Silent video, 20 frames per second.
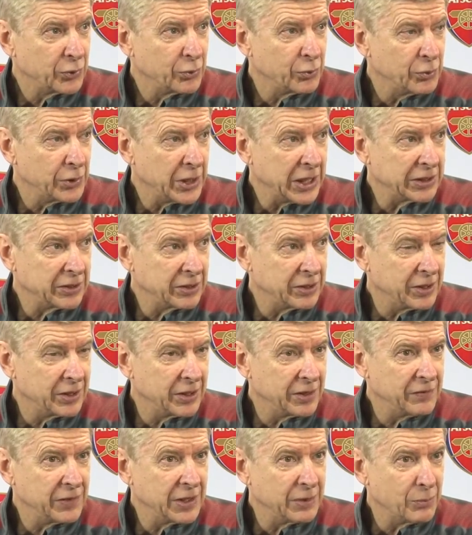to let
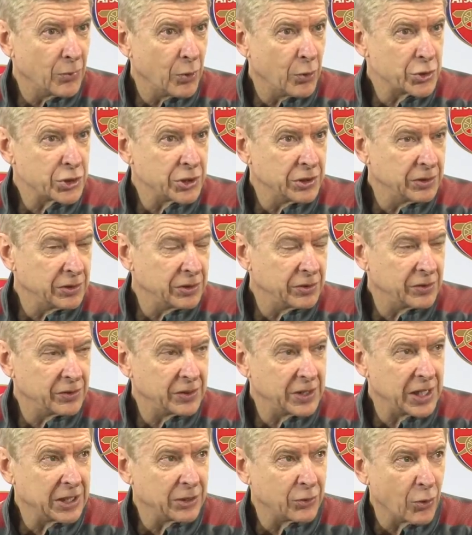the emotions
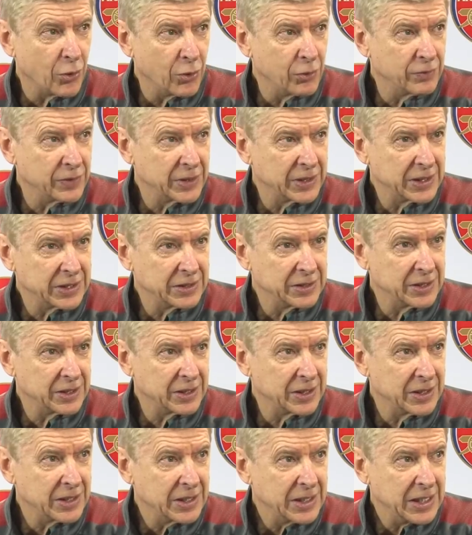take over,
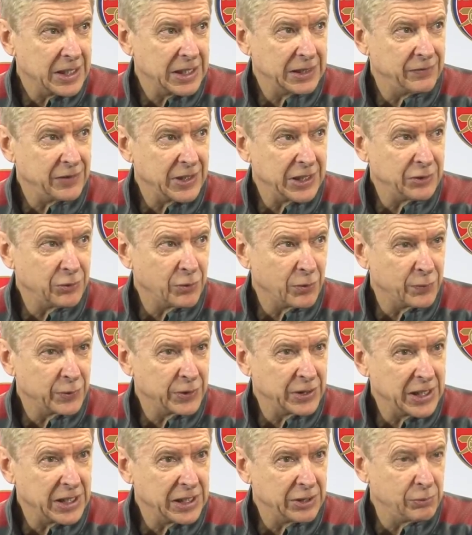and at the end of
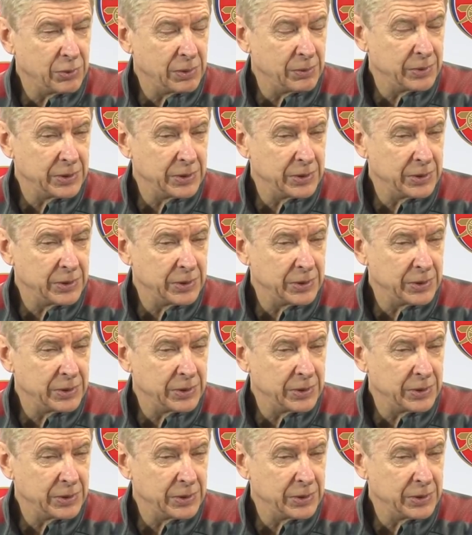the day